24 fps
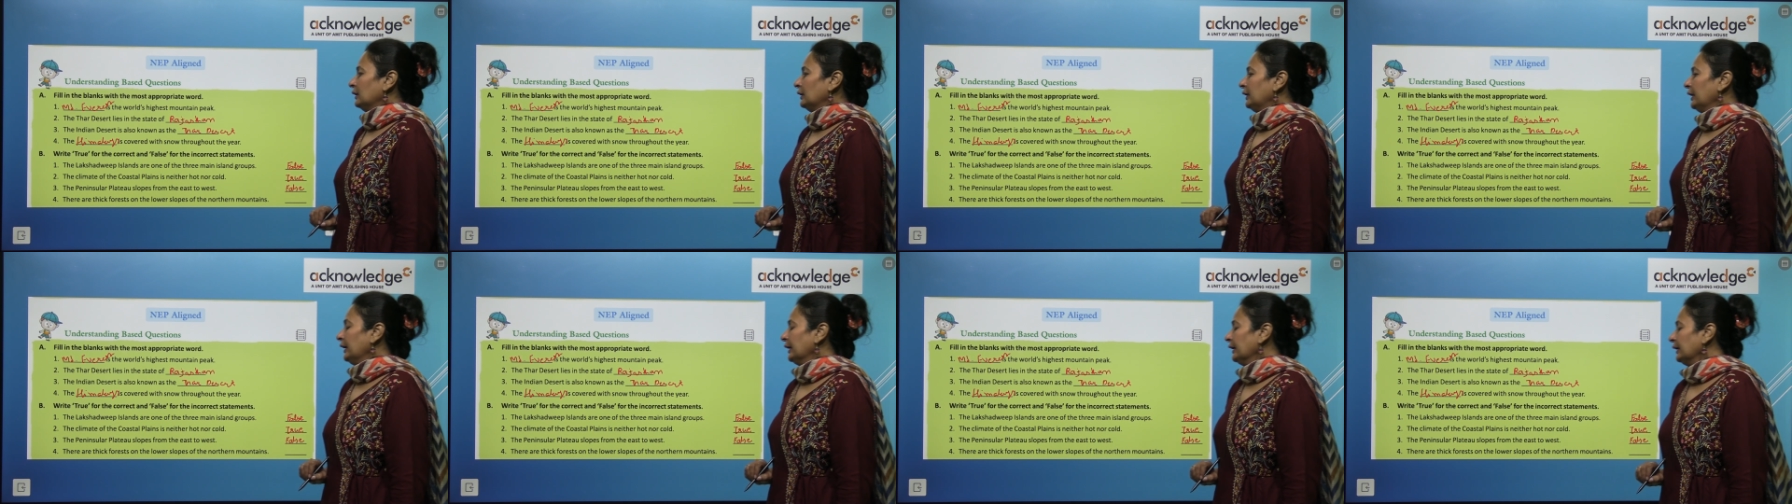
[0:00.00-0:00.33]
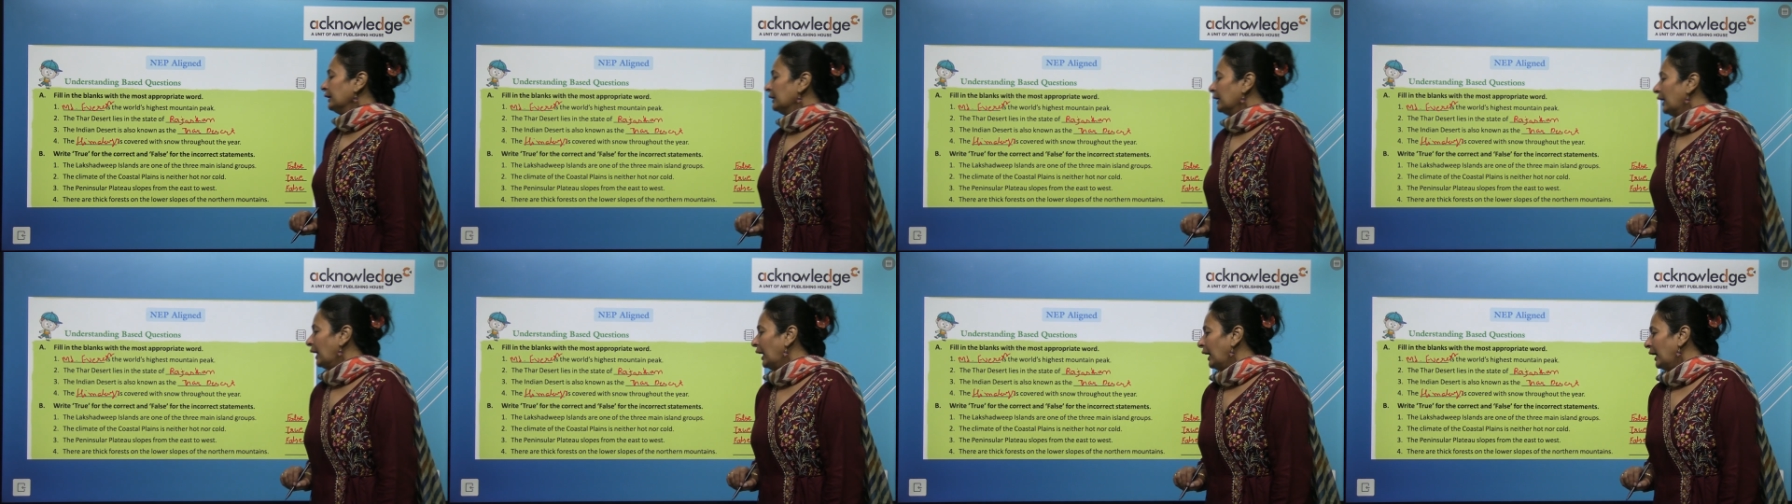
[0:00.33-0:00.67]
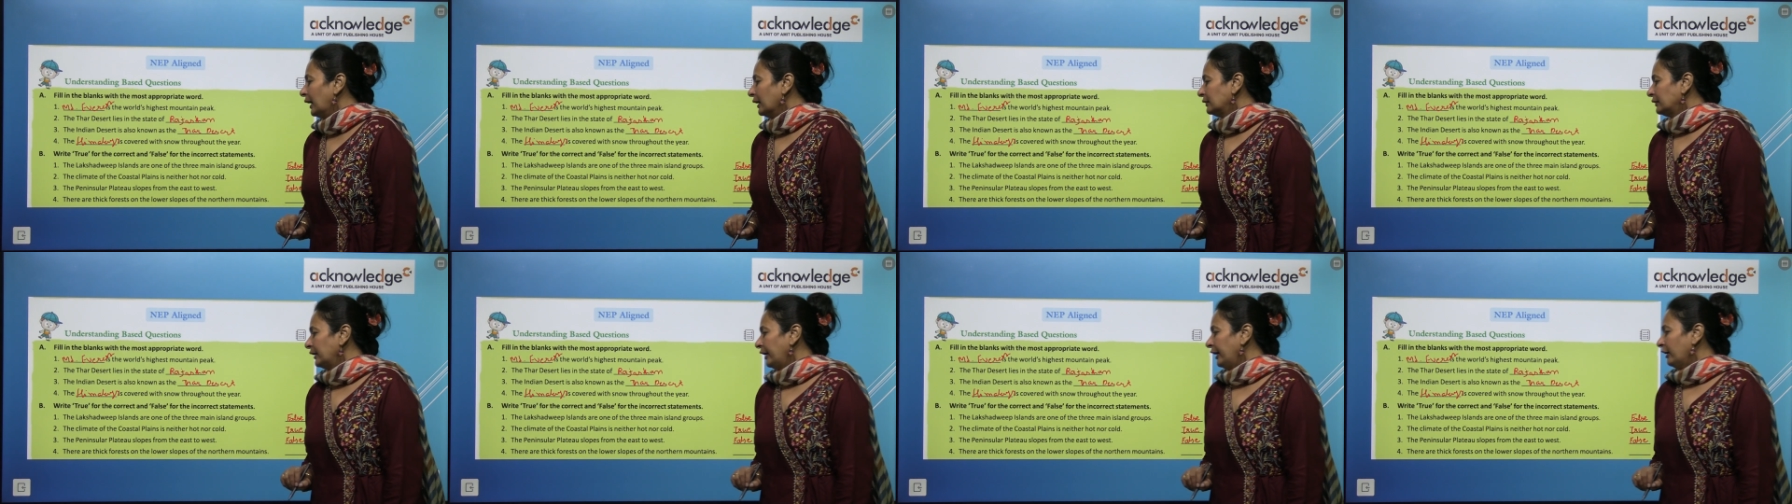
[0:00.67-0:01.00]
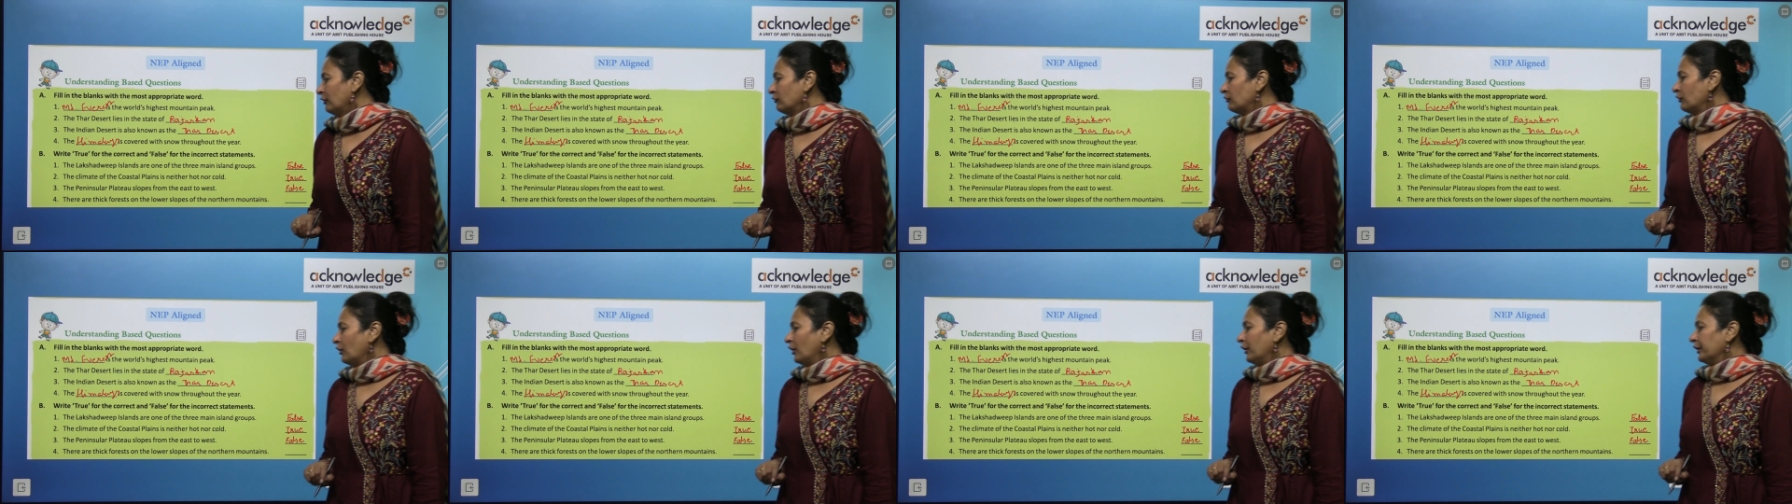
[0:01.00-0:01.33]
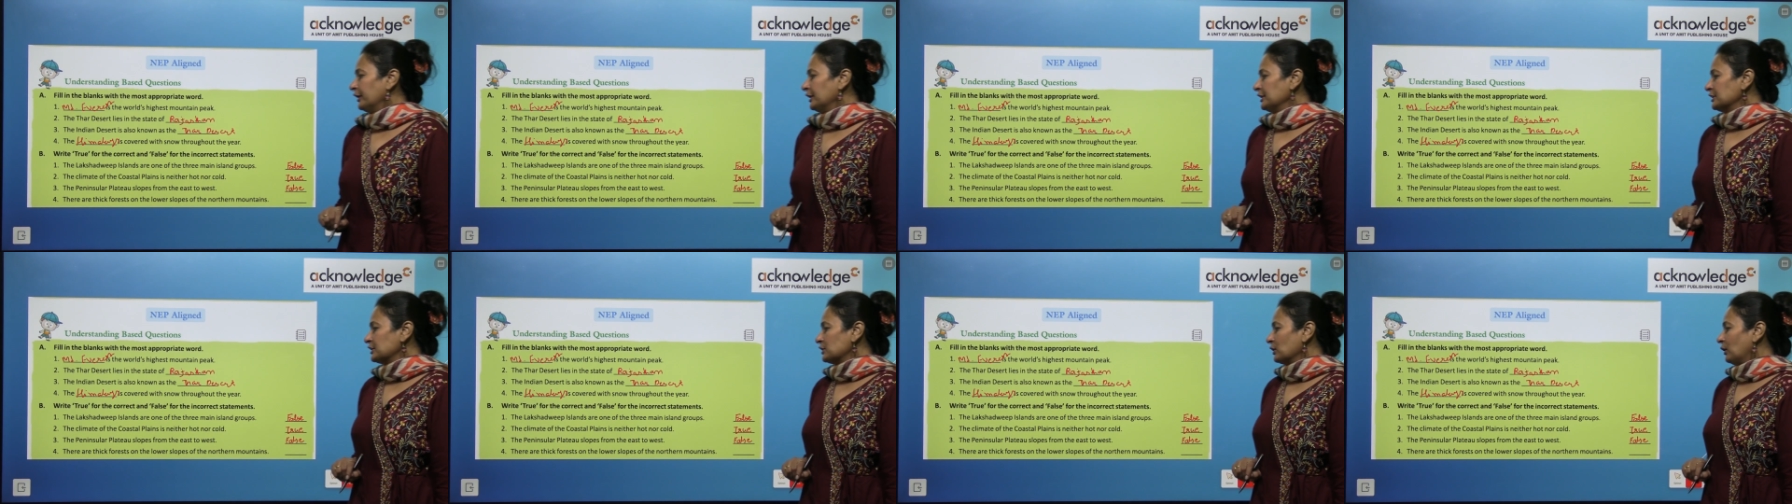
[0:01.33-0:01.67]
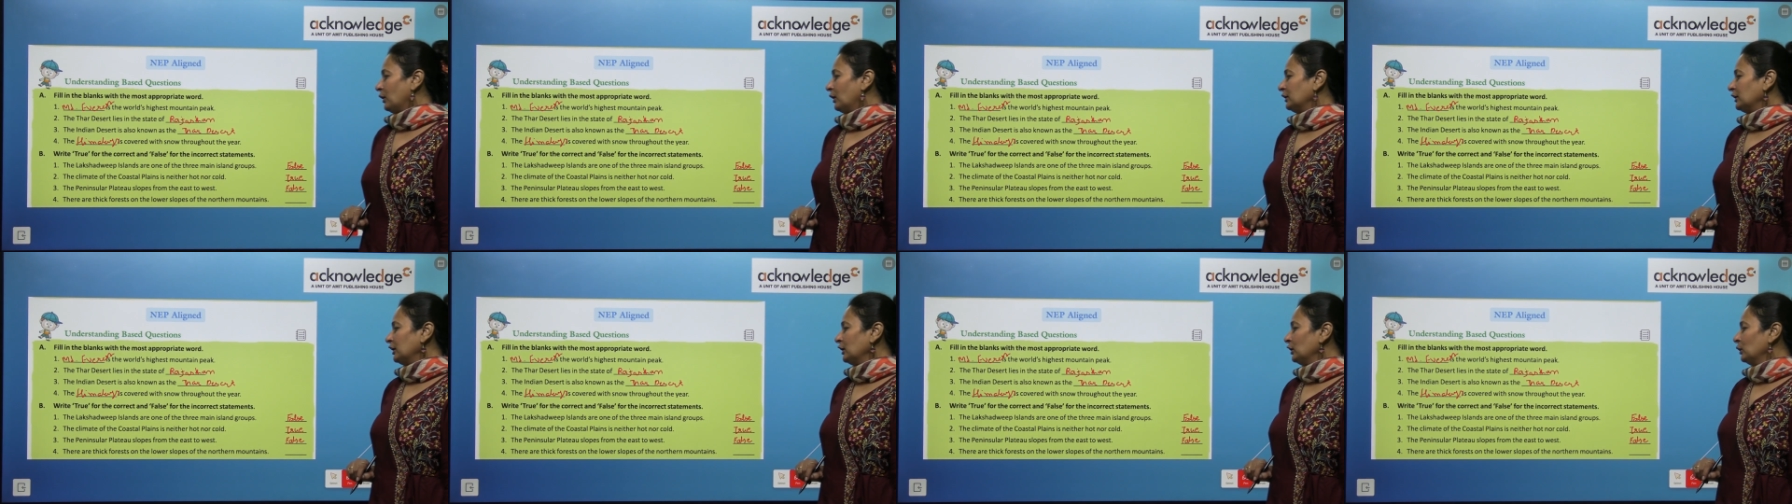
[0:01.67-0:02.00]
There are thick forests
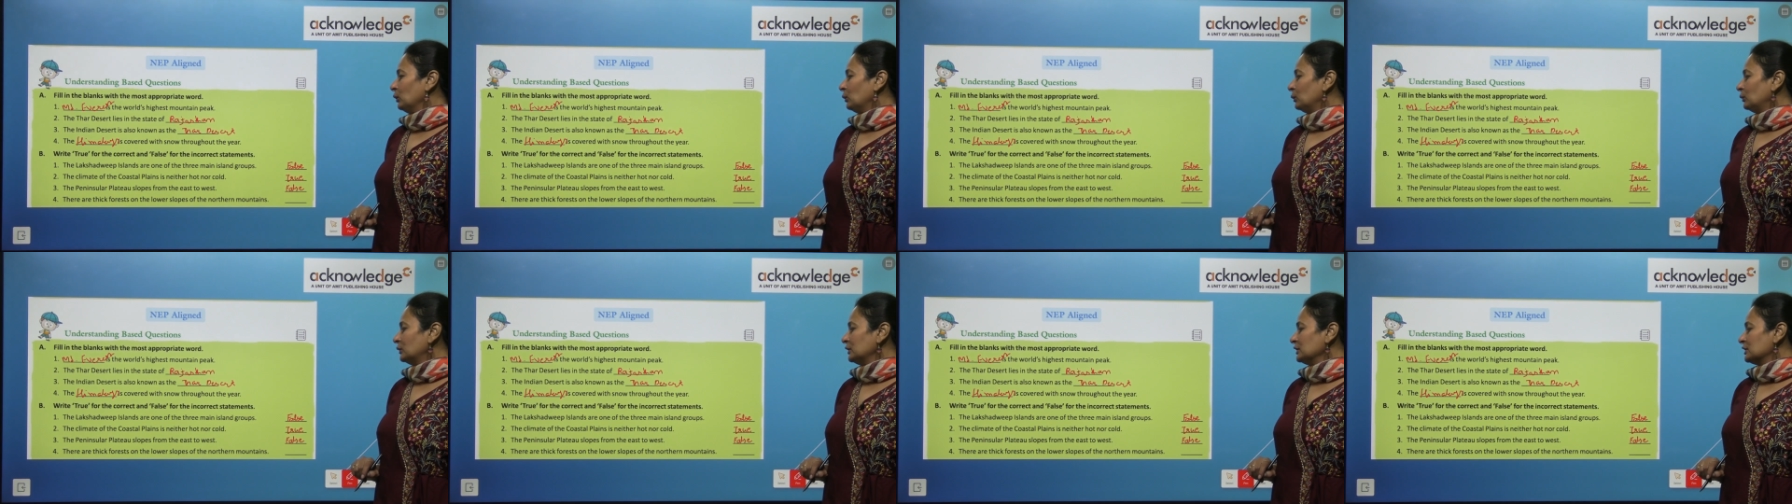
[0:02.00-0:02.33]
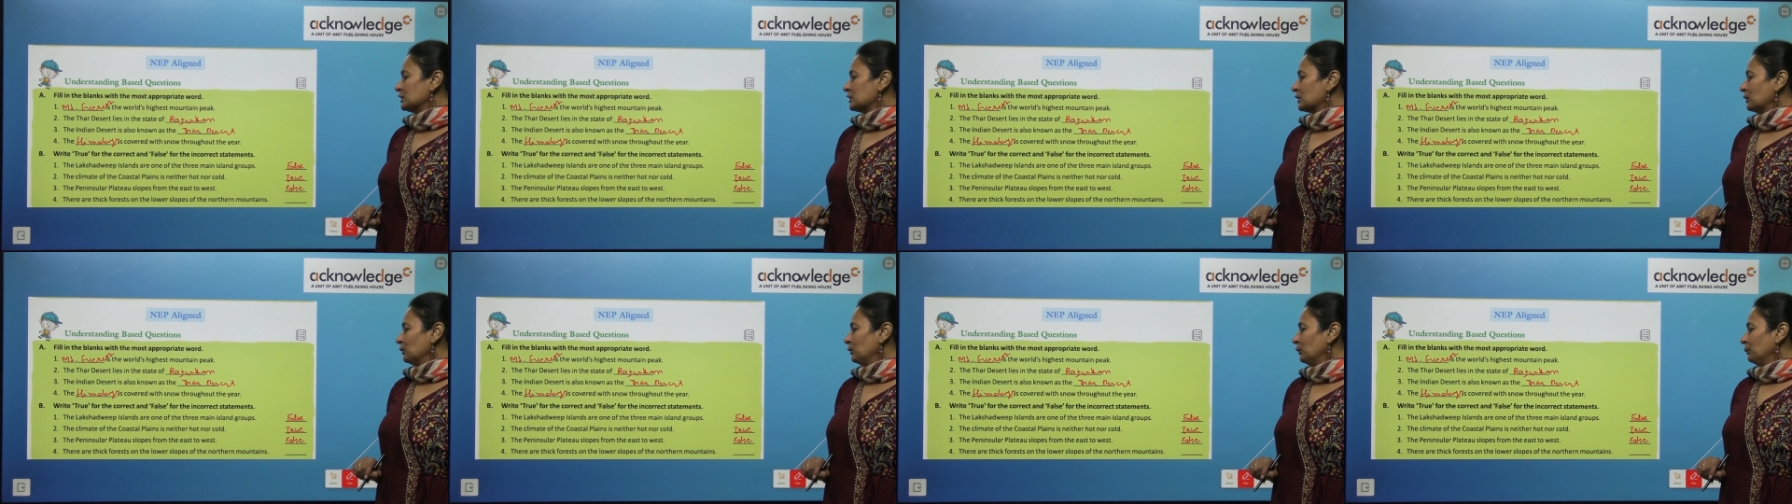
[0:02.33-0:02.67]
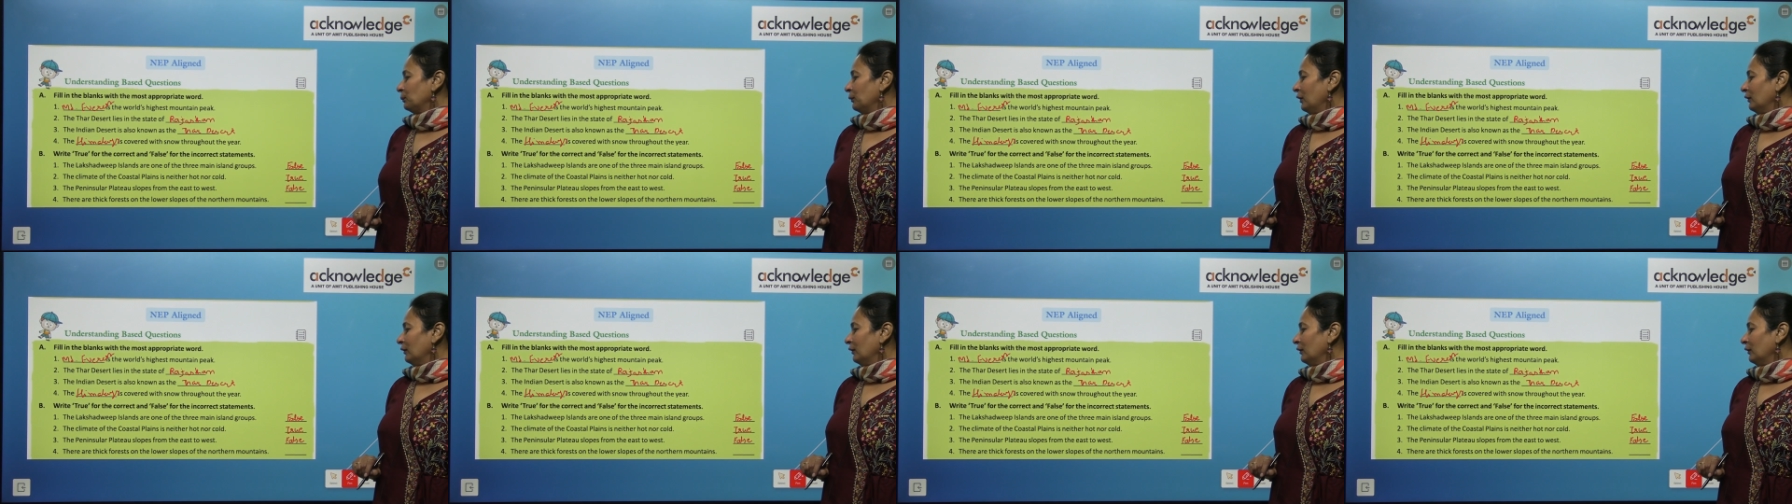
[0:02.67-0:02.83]
on the lower slope